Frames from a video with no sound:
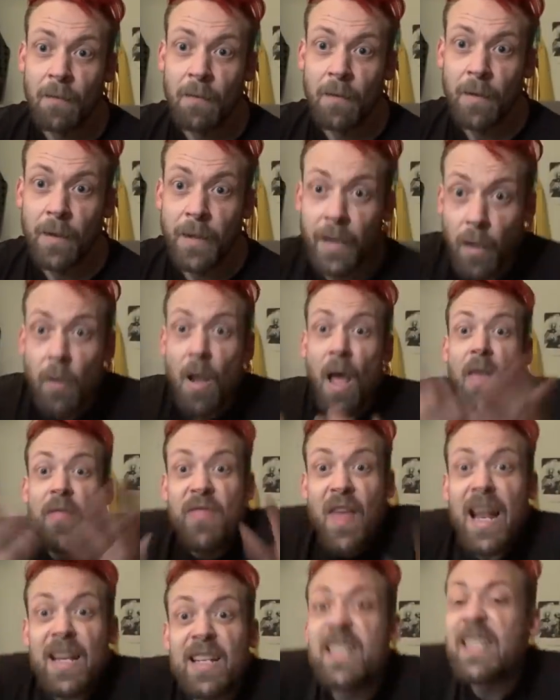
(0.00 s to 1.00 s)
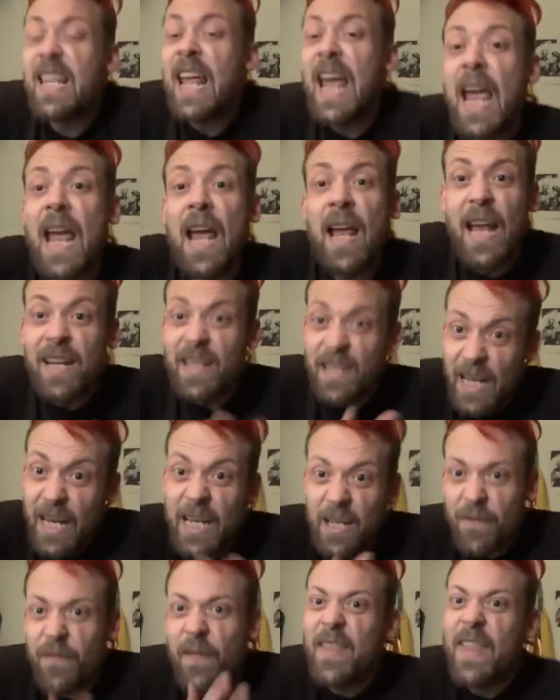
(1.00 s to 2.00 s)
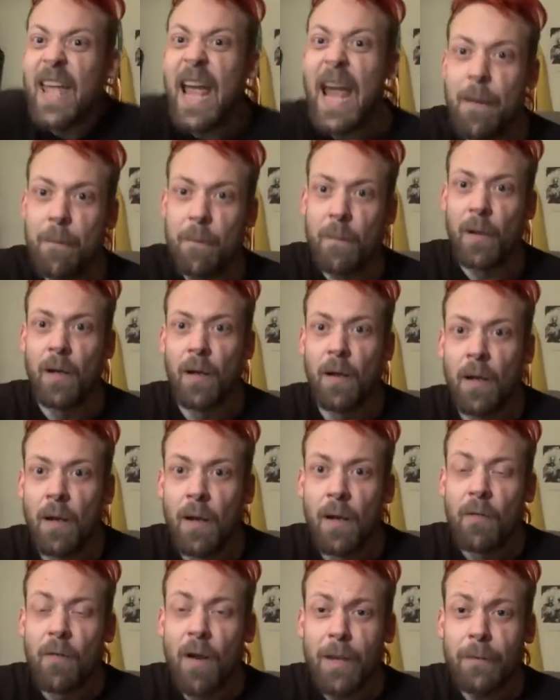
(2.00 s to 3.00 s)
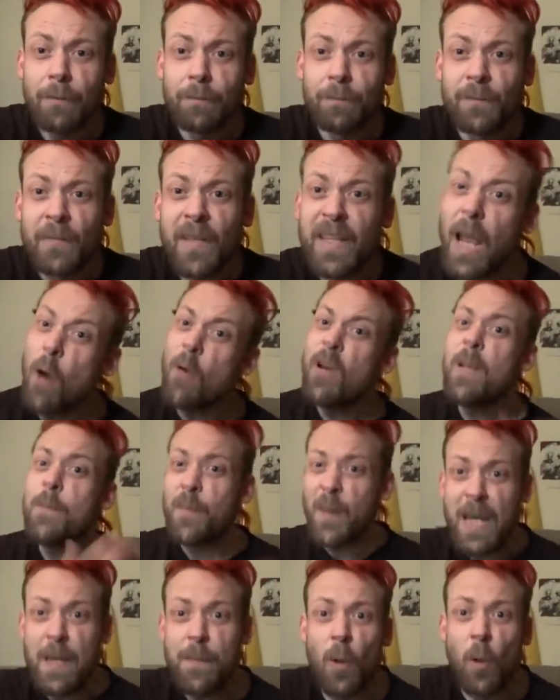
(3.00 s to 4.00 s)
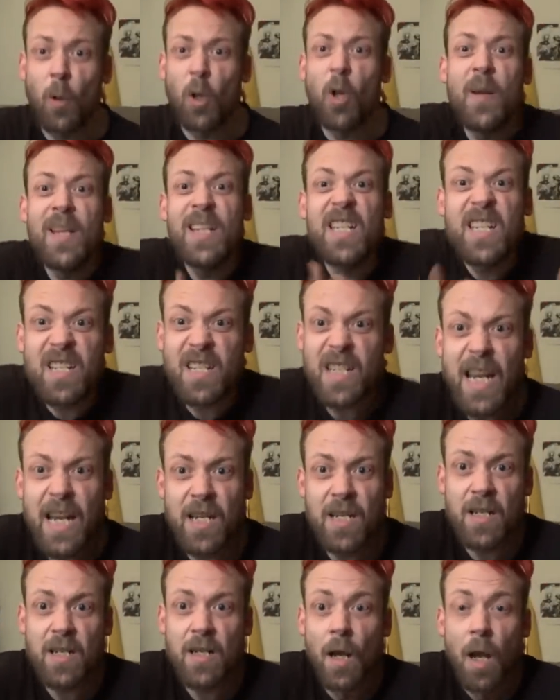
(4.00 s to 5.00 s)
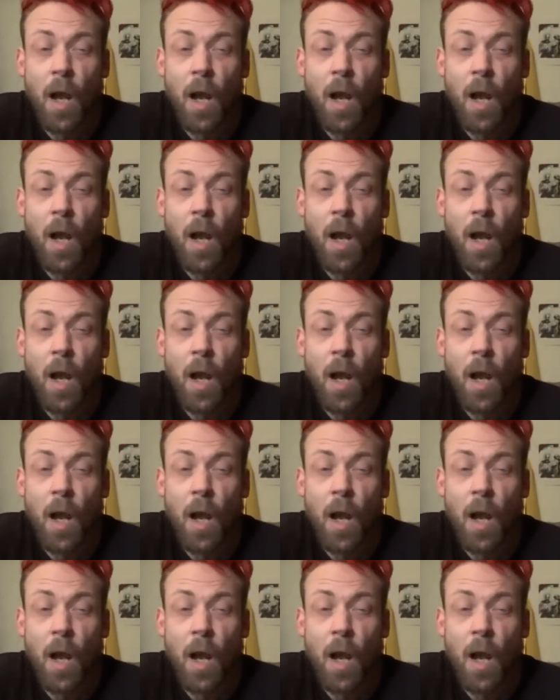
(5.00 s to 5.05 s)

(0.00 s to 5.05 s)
You know, that's there, it's for them, right? The only people who insist